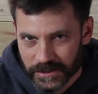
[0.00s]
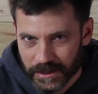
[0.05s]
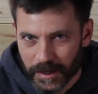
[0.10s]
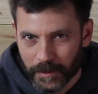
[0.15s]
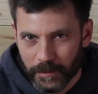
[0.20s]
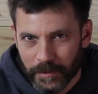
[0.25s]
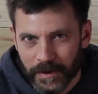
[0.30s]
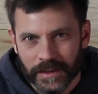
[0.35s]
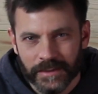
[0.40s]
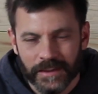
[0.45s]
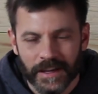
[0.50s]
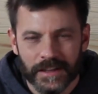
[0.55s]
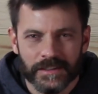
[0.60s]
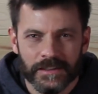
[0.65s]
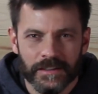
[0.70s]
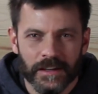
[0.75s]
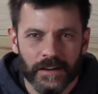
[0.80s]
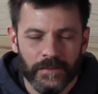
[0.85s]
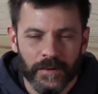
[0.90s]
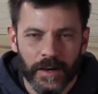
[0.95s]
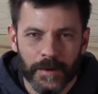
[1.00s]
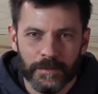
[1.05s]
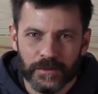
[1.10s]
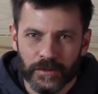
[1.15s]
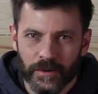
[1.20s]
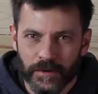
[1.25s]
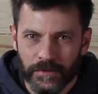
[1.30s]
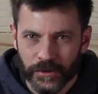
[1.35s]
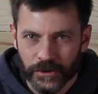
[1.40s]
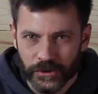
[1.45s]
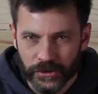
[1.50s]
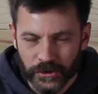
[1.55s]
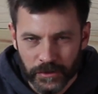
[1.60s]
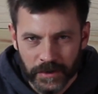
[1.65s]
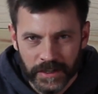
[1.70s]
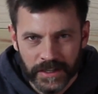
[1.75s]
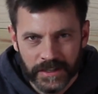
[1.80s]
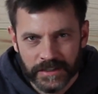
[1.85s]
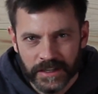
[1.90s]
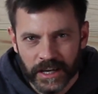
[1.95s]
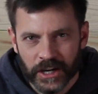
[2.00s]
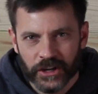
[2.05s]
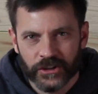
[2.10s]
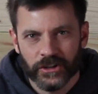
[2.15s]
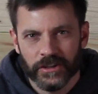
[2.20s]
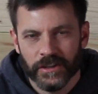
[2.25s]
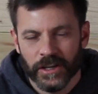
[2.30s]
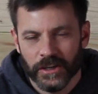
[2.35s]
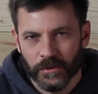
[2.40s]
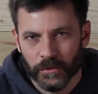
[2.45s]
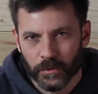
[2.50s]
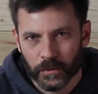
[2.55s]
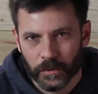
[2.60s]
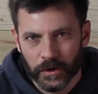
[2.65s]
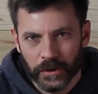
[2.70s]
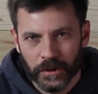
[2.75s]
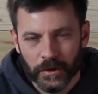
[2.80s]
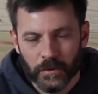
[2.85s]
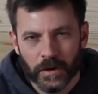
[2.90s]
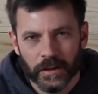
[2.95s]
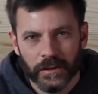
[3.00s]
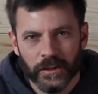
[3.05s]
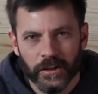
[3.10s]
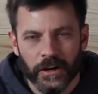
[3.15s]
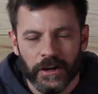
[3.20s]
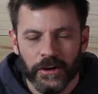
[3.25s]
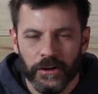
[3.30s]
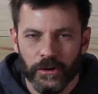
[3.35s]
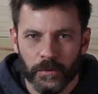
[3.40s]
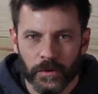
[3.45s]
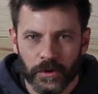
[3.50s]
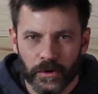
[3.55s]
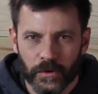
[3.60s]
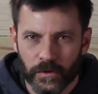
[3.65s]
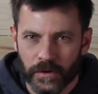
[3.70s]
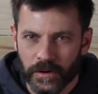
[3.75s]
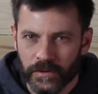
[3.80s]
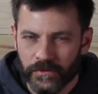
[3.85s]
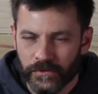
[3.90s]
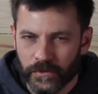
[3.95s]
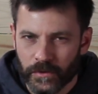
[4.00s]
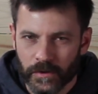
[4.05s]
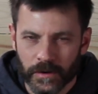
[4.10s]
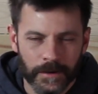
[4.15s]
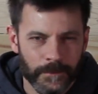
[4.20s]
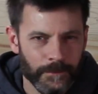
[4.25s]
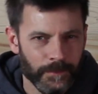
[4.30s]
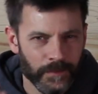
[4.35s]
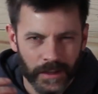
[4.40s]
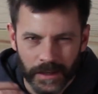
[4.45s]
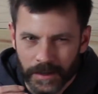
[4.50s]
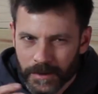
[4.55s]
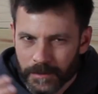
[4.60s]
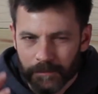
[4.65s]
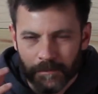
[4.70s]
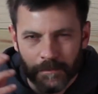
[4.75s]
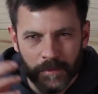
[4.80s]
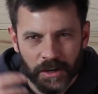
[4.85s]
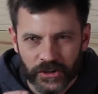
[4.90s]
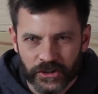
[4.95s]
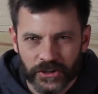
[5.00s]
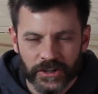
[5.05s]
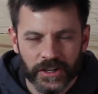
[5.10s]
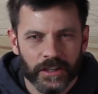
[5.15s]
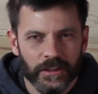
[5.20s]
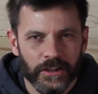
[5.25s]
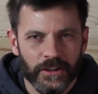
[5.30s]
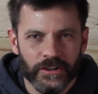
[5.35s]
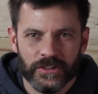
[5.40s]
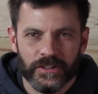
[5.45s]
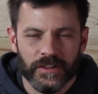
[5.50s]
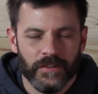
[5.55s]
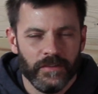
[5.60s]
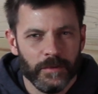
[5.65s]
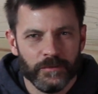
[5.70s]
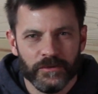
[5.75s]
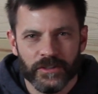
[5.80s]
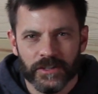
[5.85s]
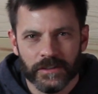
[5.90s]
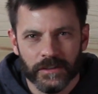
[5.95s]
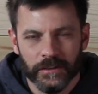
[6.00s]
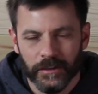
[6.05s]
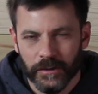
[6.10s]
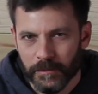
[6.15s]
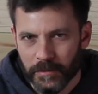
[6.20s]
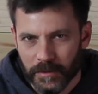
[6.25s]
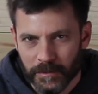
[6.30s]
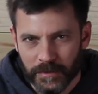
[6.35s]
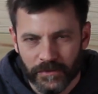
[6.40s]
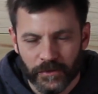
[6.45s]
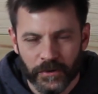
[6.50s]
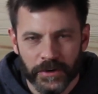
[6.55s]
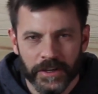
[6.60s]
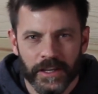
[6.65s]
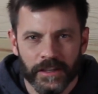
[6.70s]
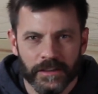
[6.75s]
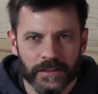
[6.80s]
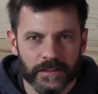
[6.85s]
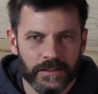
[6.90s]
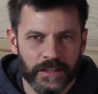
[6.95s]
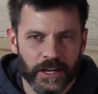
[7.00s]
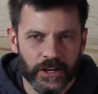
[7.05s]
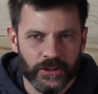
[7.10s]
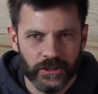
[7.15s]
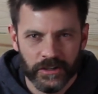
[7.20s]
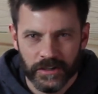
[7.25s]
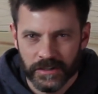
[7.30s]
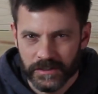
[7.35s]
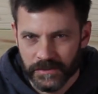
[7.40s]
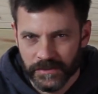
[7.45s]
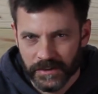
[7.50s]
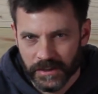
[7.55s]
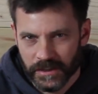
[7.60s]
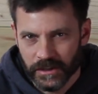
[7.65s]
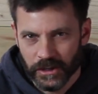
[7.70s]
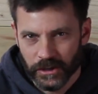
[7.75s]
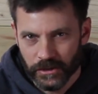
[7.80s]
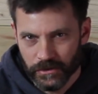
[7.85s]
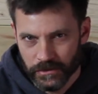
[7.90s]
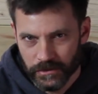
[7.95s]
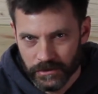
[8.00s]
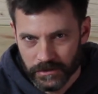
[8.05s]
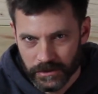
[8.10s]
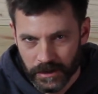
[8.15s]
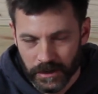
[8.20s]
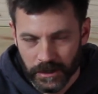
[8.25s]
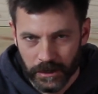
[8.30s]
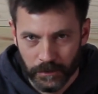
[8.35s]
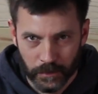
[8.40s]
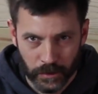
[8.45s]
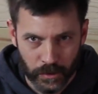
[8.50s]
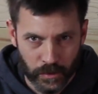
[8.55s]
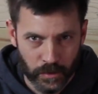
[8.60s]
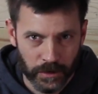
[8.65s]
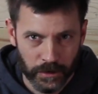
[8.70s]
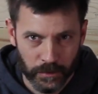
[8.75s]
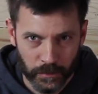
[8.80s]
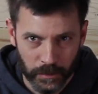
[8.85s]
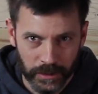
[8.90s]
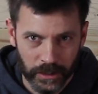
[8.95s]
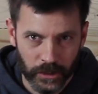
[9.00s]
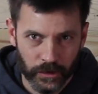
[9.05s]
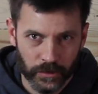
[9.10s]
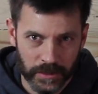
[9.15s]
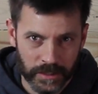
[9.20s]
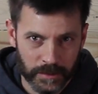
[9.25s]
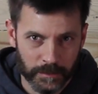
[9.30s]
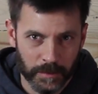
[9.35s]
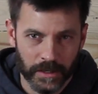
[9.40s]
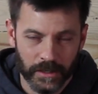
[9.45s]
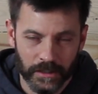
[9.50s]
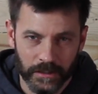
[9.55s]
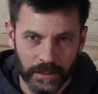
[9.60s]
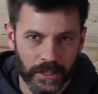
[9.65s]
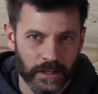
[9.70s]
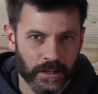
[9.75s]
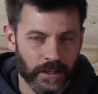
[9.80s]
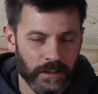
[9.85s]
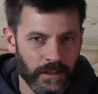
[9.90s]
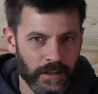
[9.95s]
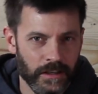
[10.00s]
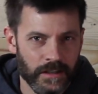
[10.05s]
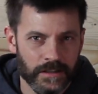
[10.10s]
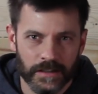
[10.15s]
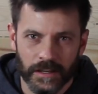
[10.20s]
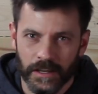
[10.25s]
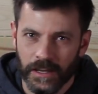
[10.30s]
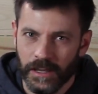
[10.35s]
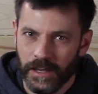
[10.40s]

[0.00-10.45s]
gonna pick that stuff up. So if you're doing a section that you really want the audio recorded for, make sure you clean yourself up just a little bit before you hit the section, because everything that you do is going to get recorded really crisp and clean on these.